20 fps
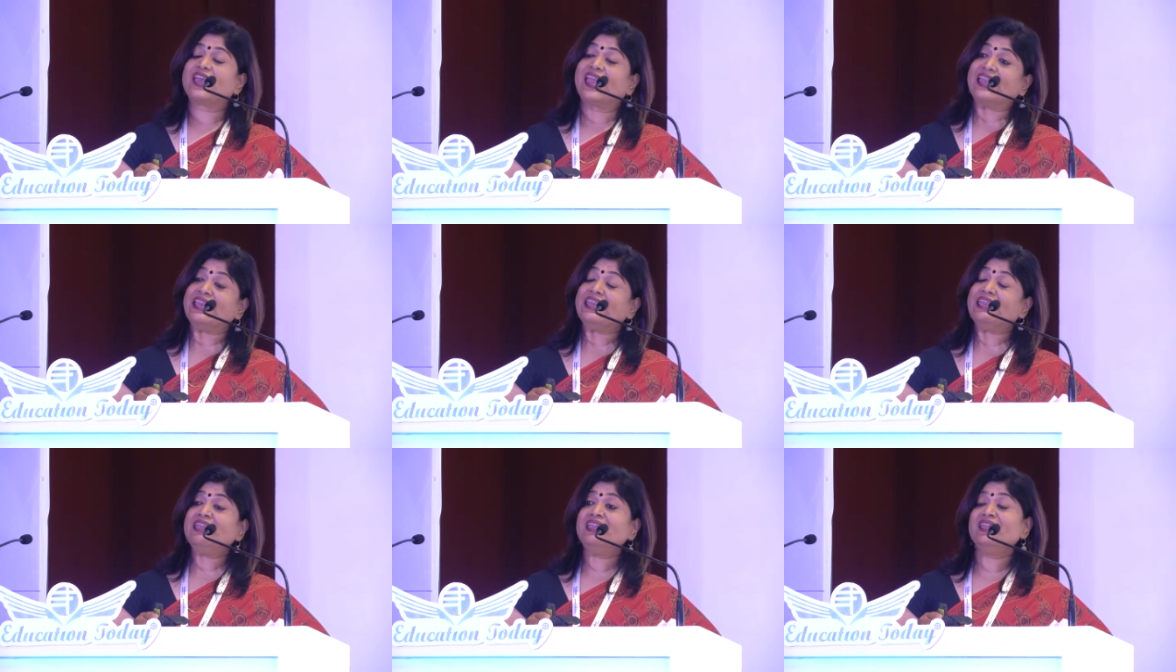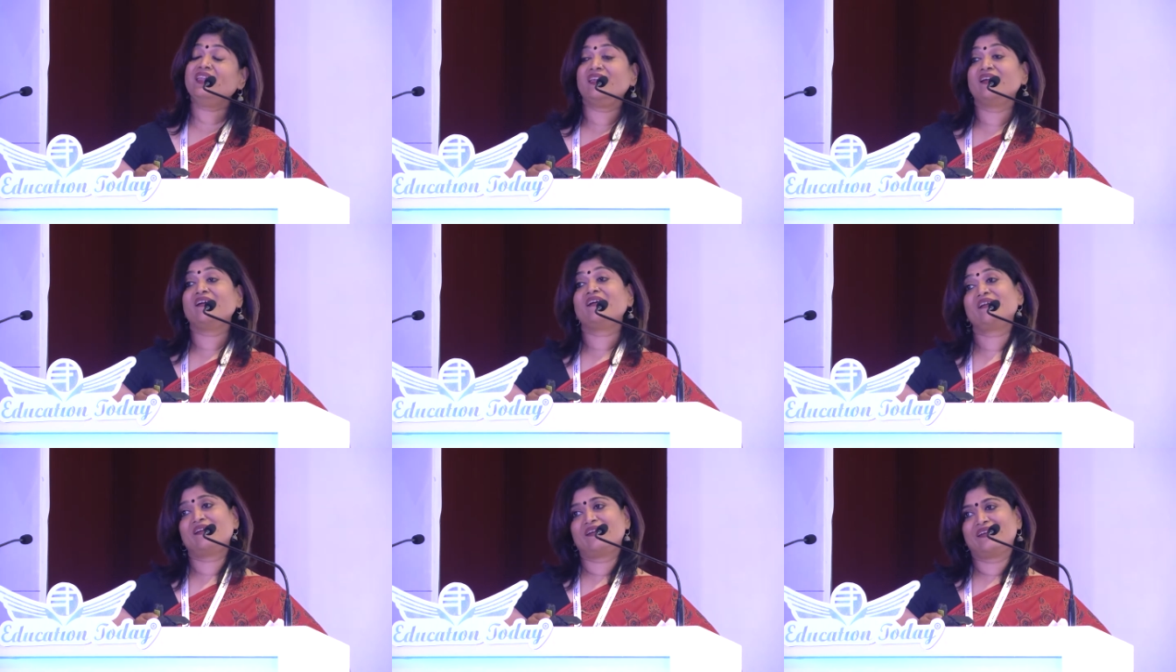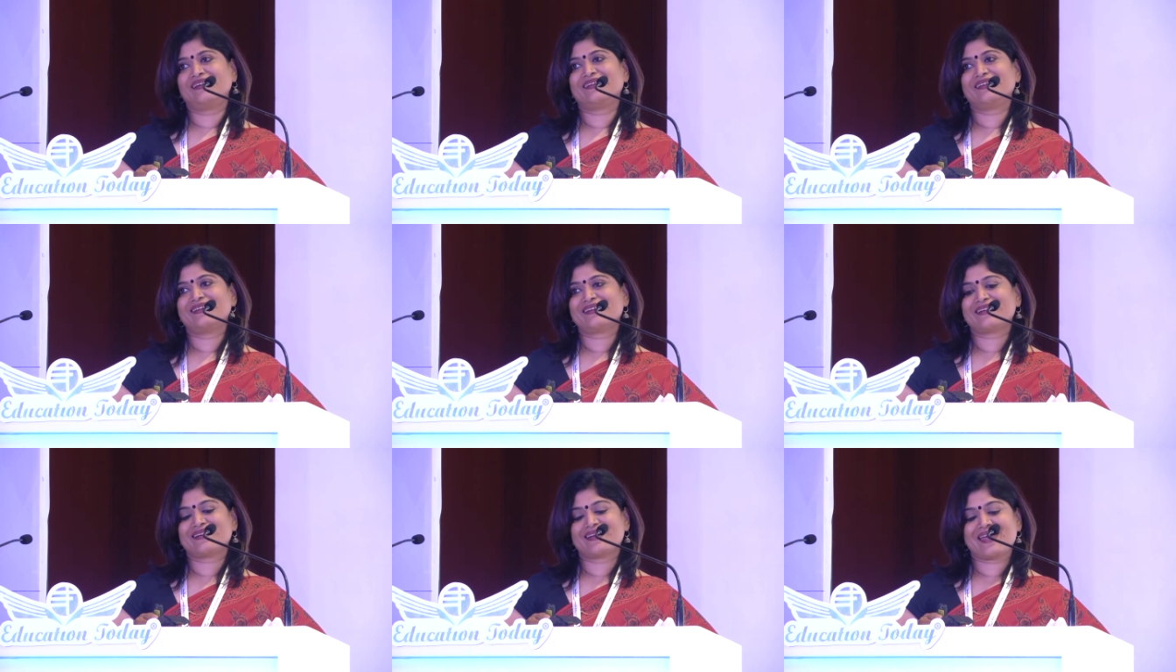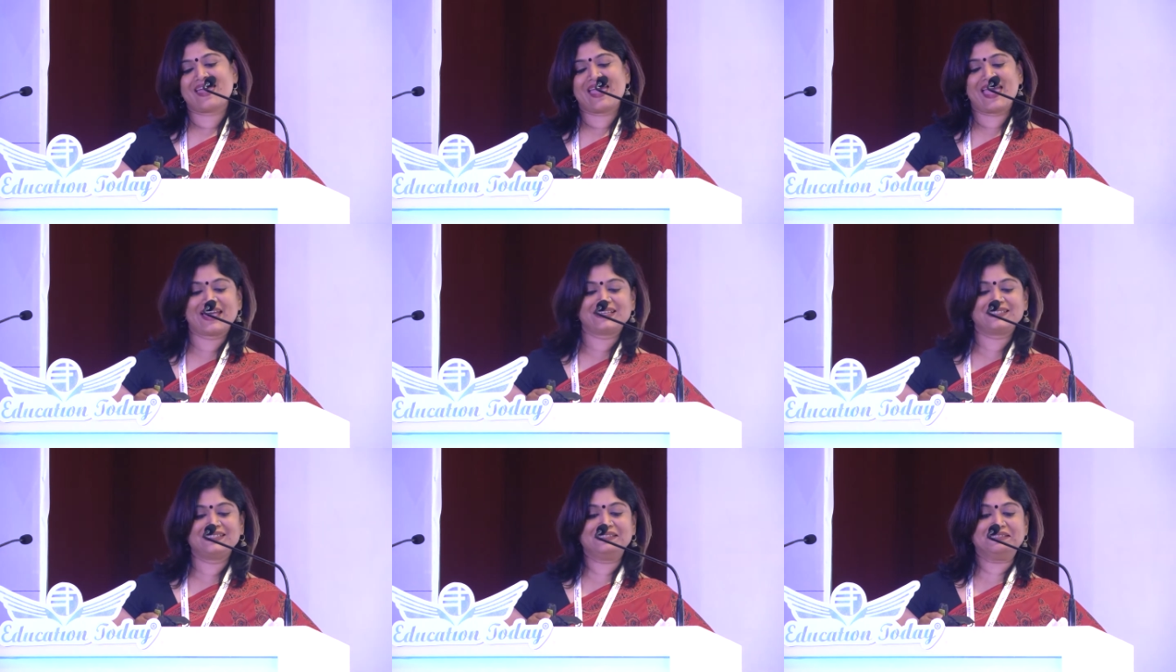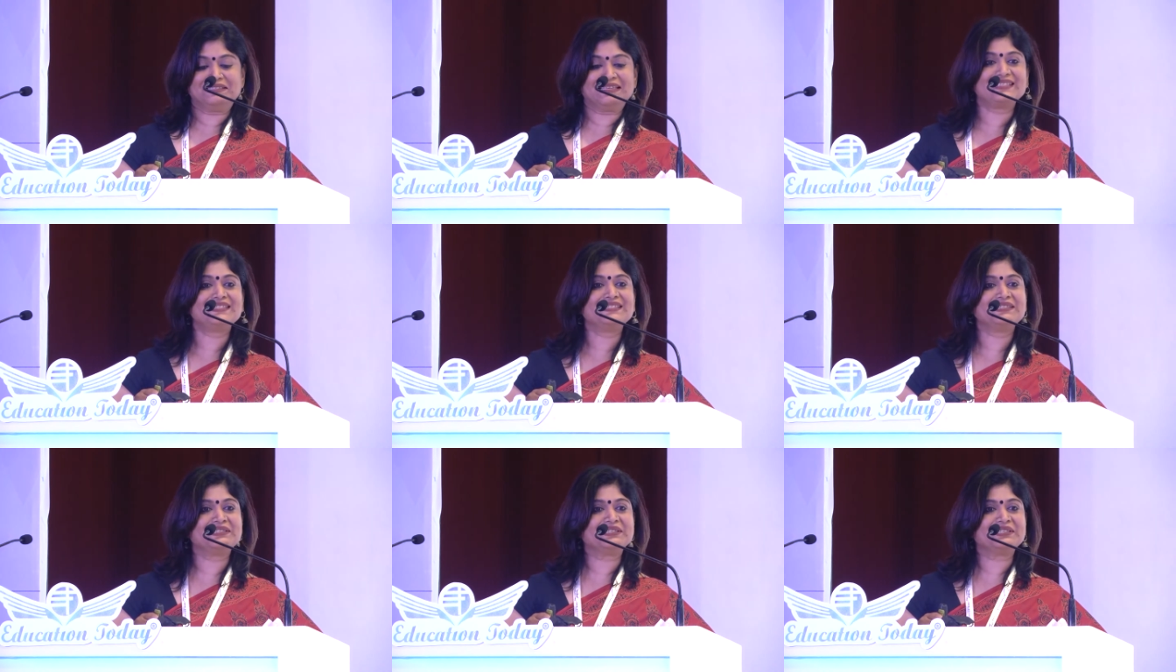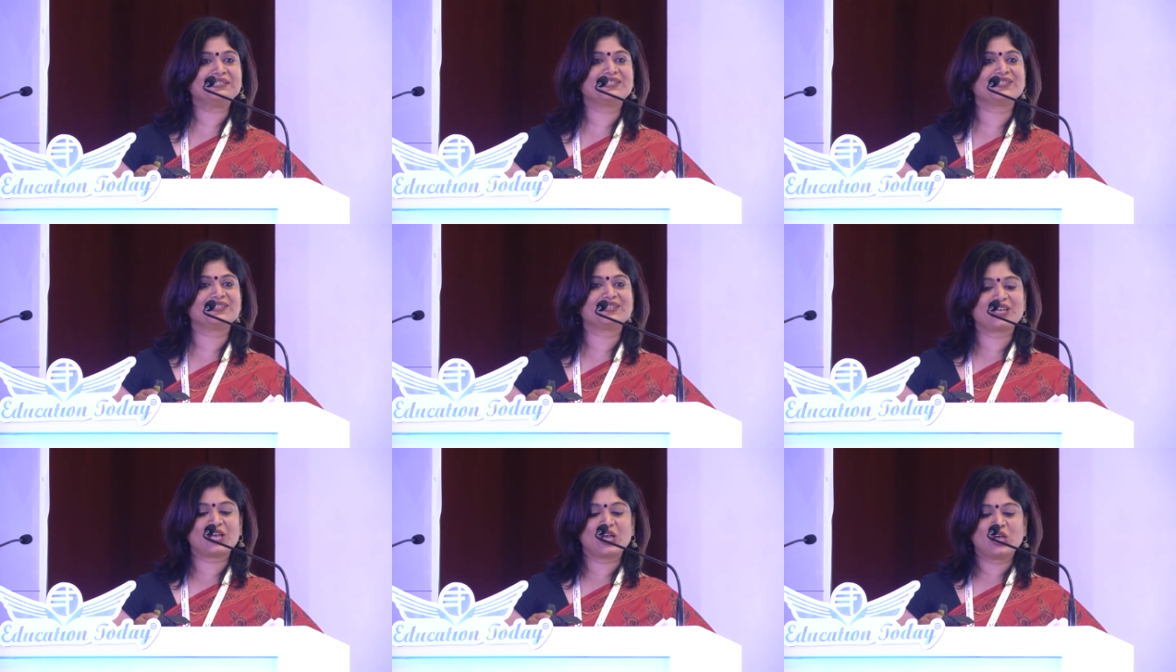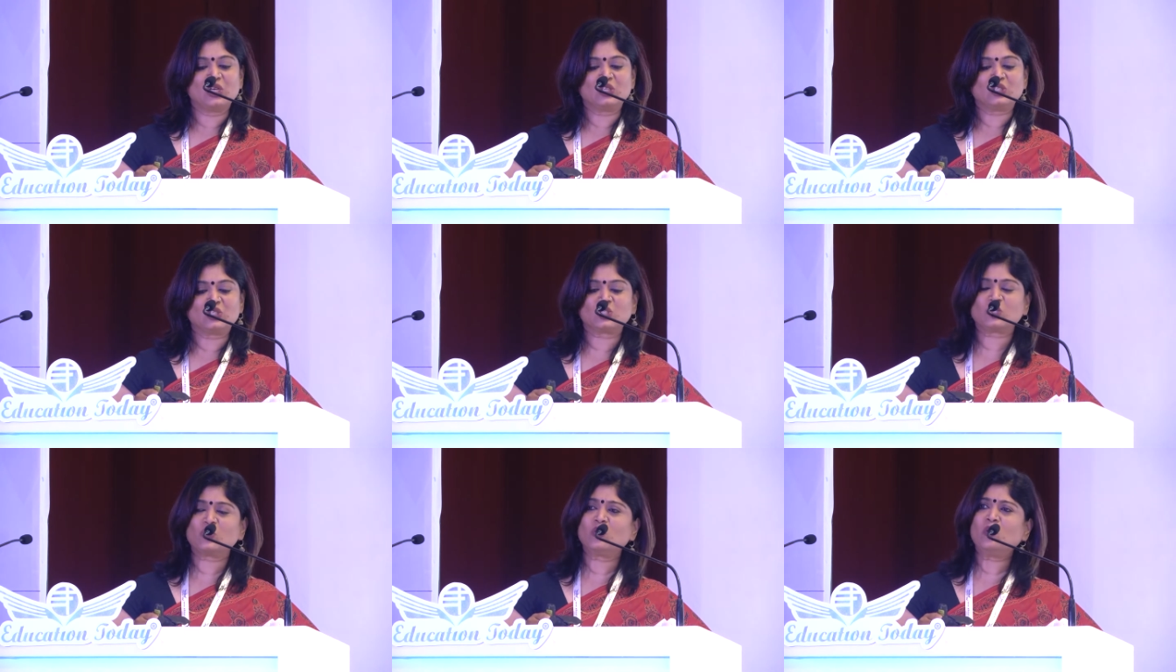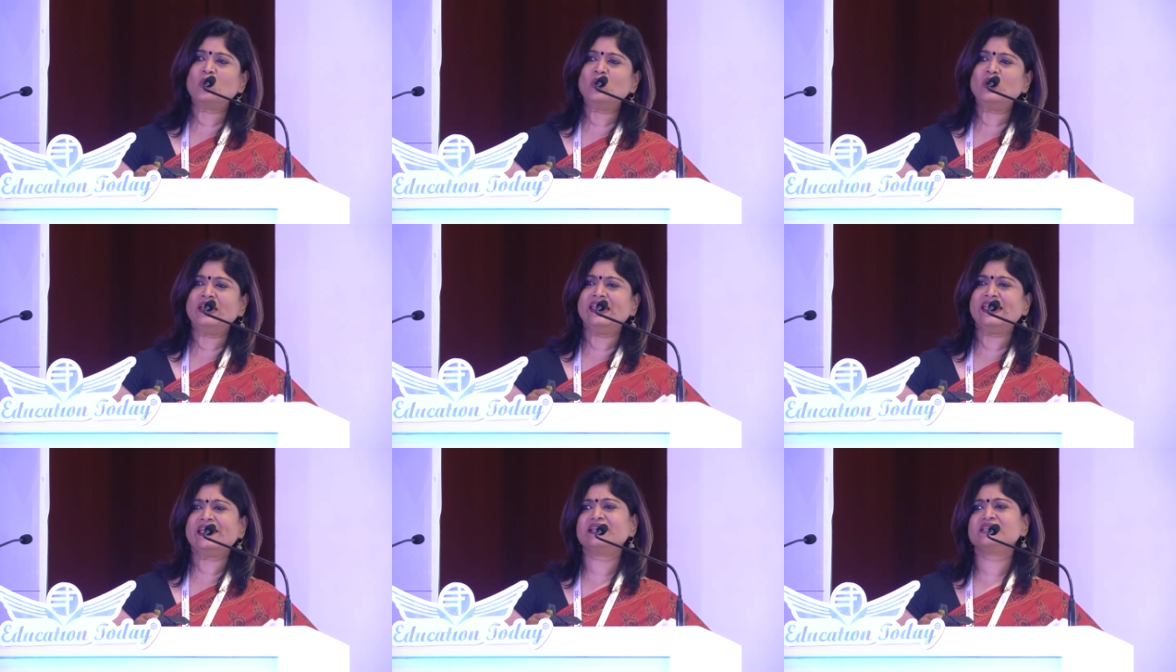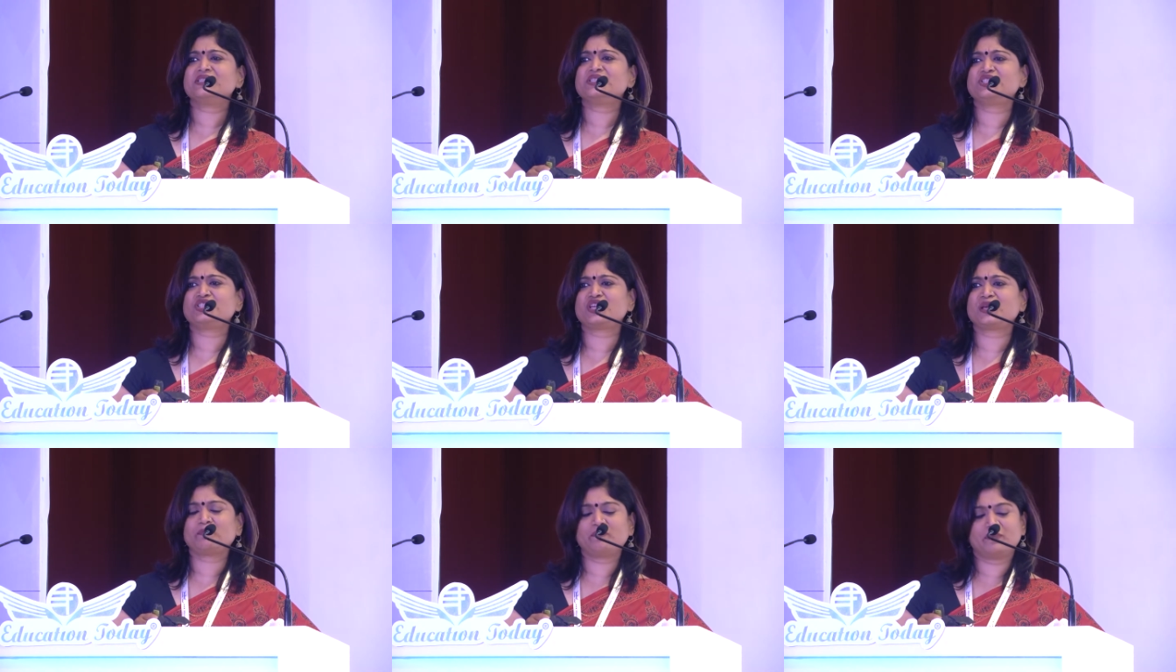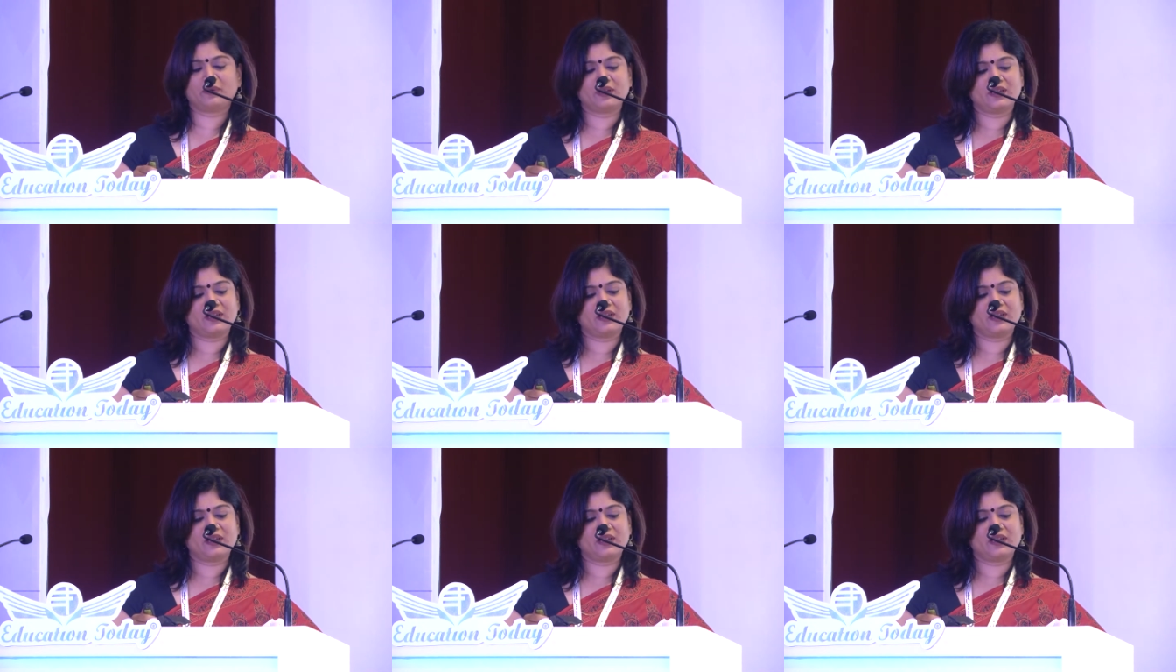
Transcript: any year has tested school leadership